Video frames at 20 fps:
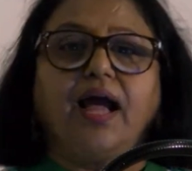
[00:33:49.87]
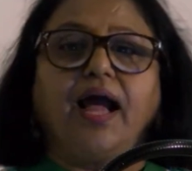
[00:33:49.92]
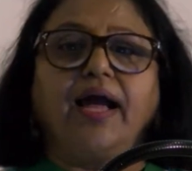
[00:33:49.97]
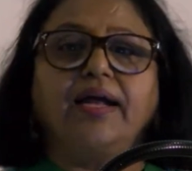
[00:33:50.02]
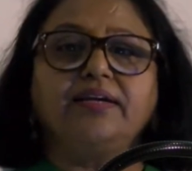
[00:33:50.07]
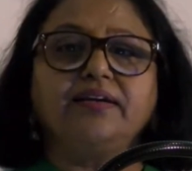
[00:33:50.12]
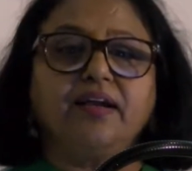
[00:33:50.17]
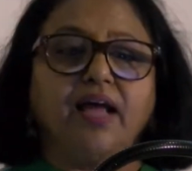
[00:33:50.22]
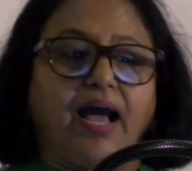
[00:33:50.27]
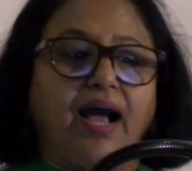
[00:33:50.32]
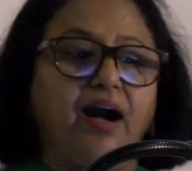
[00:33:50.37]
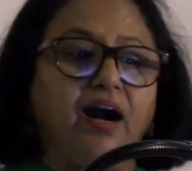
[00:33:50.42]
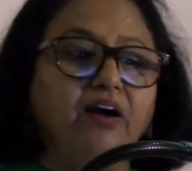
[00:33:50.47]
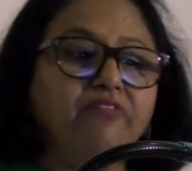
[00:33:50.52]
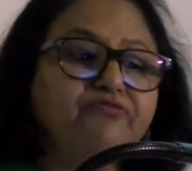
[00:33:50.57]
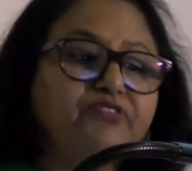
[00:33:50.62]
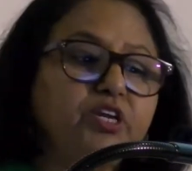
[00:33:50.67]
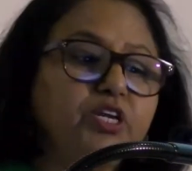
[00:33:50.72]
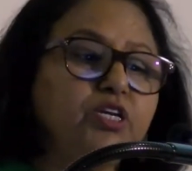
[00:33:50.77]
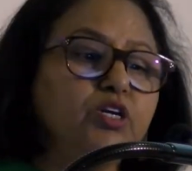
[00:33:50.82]
And
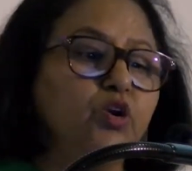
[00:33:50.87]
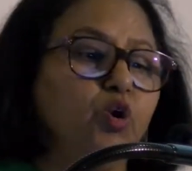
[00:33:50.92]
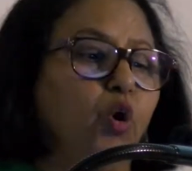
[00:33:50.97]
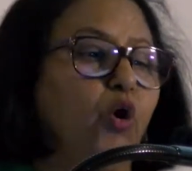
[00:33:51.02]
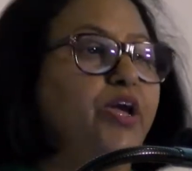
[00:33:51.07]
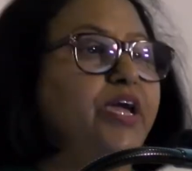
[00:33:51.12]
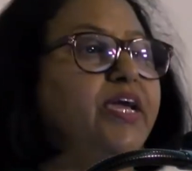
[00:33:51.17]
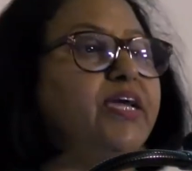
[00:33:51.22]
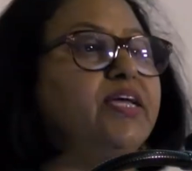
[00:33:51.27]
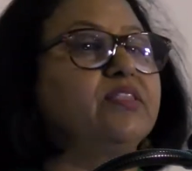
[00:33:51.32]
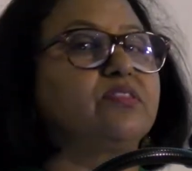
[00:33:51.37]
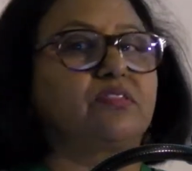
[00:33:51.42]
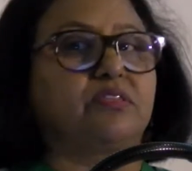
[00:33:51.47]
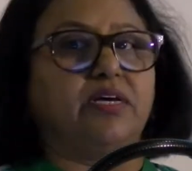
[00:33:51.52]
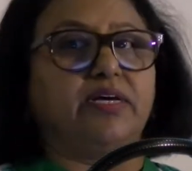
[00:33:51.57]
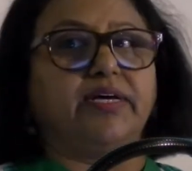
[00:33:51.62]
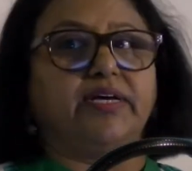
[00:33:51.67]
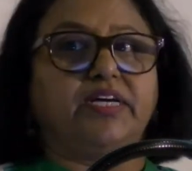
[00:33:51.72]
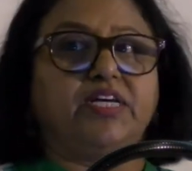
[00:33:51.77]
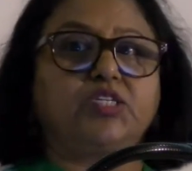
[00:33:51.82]
after knowing
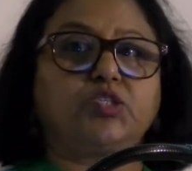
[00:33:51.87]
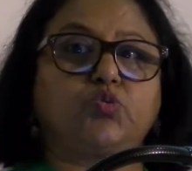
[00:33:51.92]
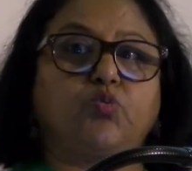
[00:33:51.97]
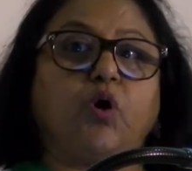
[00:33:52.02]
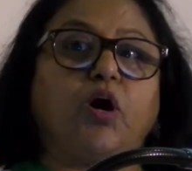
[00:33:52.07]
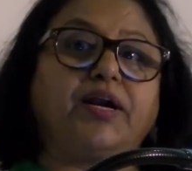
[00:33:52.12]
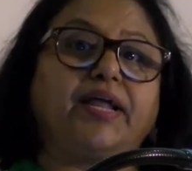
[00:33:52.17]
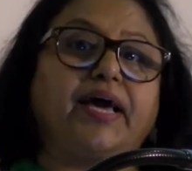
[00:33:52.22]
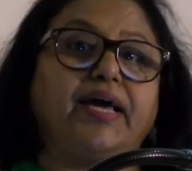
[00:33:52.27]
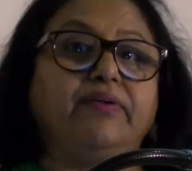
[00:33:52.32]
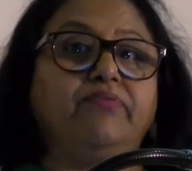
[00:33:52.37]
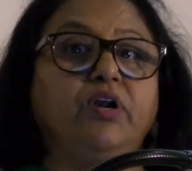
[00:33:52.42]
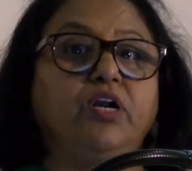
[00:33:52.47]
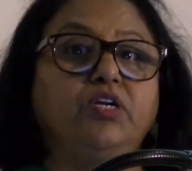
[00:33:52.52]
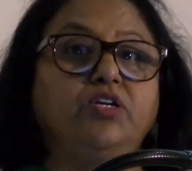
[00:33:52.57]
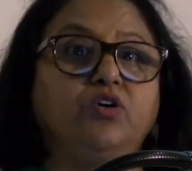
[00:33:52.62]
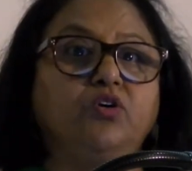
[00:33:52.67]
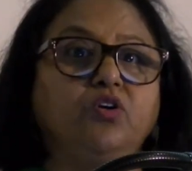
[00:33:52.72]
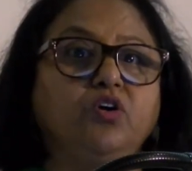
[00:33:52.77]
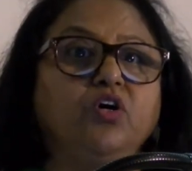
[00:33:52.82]
this, what I will
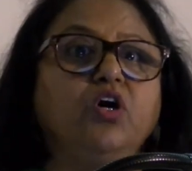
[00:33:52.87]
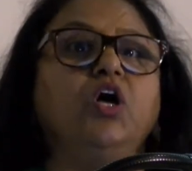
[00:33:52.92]
do?